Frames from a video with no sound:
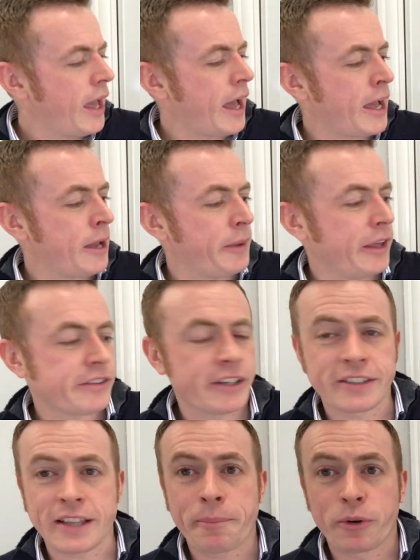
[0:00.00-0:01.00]
here's an
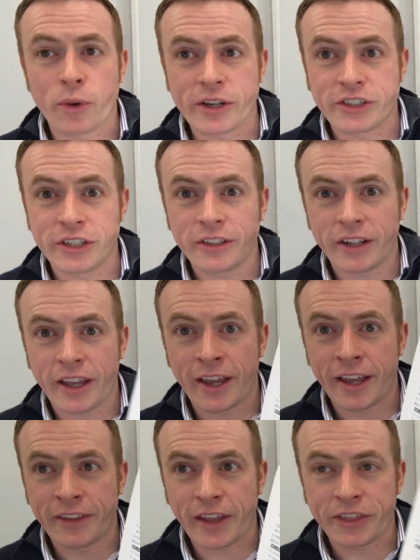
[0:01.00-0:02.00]
example question
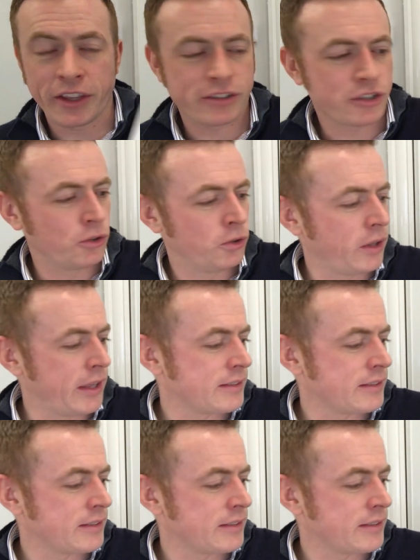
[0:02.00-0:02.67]
that I think is cool.